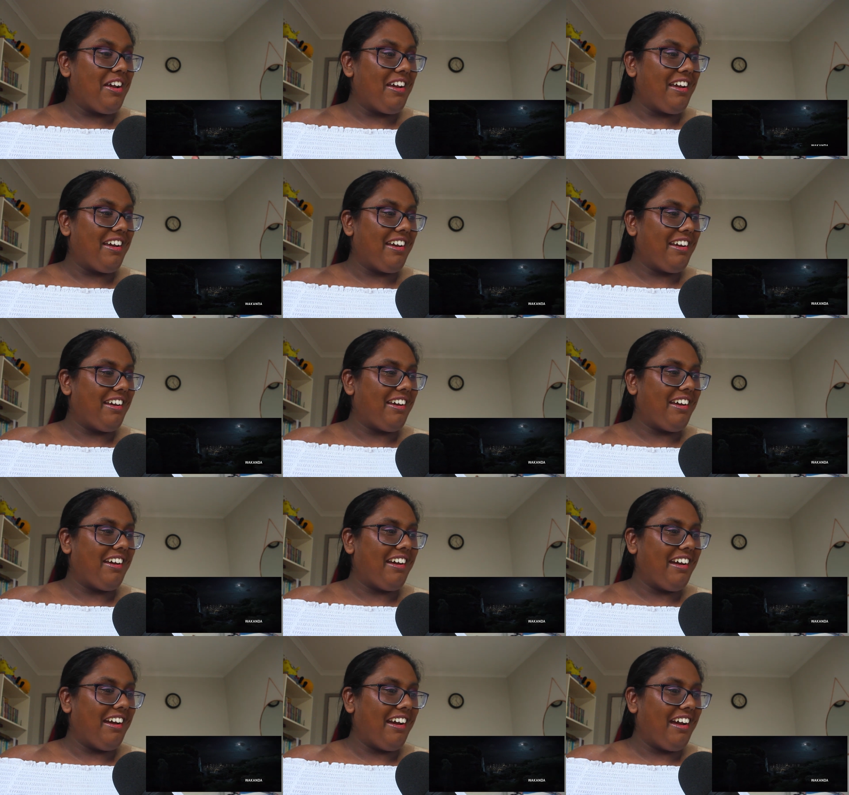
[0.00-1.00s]

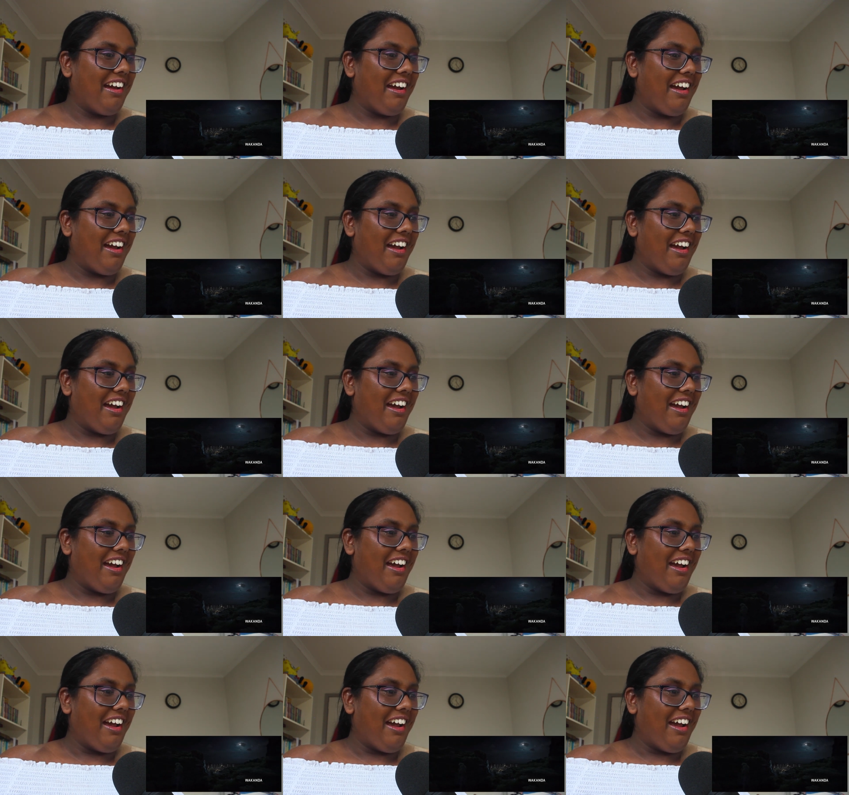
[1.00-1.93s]
[no speech]